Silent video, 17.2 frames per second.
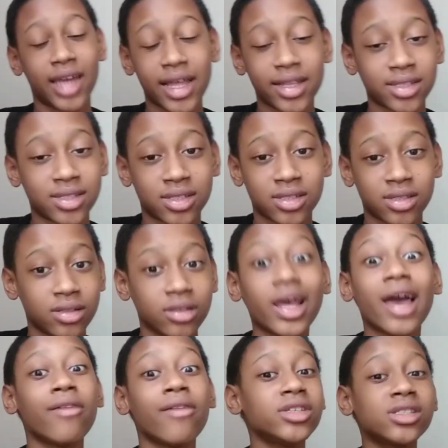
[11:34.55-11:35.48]

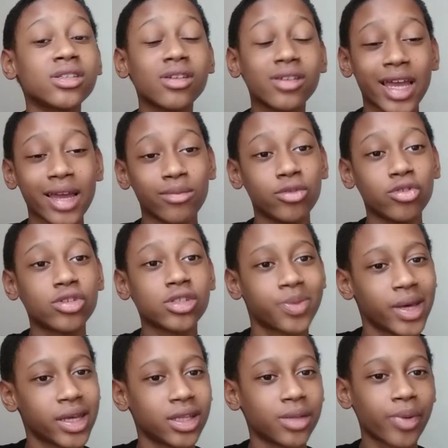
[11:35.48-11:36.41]

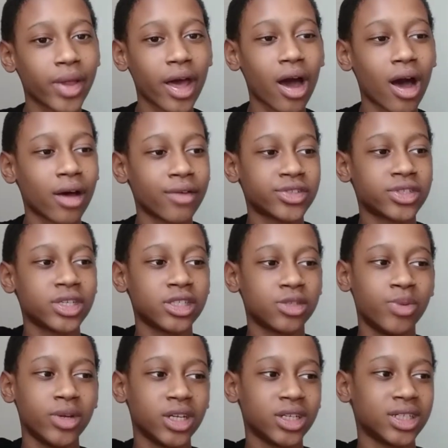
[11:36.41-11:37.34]
the playoffs has
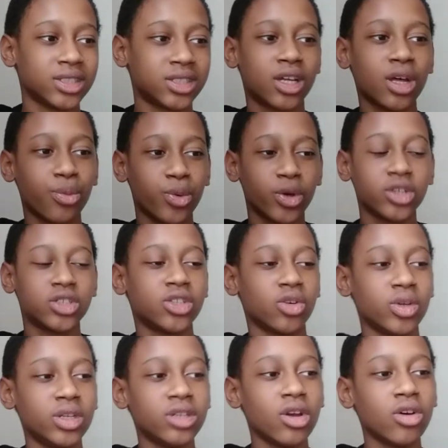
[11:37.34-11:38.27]
been against the Clippers, so
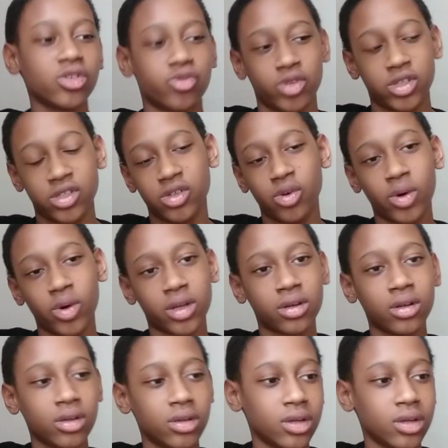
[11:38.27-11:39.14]
he knows what he's doing,